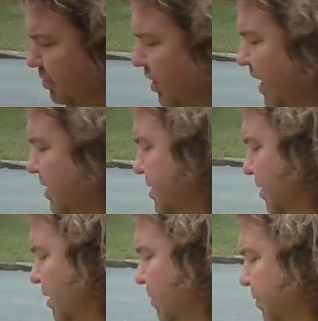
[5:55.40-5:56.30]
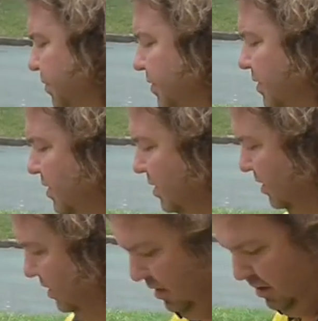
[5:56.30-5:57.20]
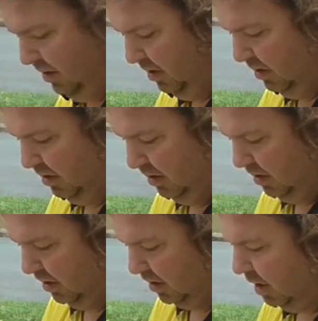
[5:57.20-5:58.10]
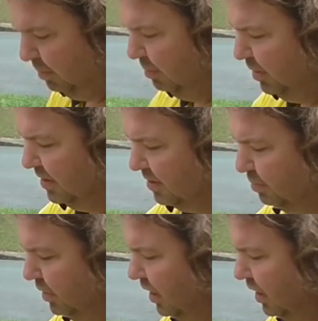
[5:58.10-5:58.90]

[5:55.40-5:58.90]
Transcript: small hacksaw, a couple of pairs of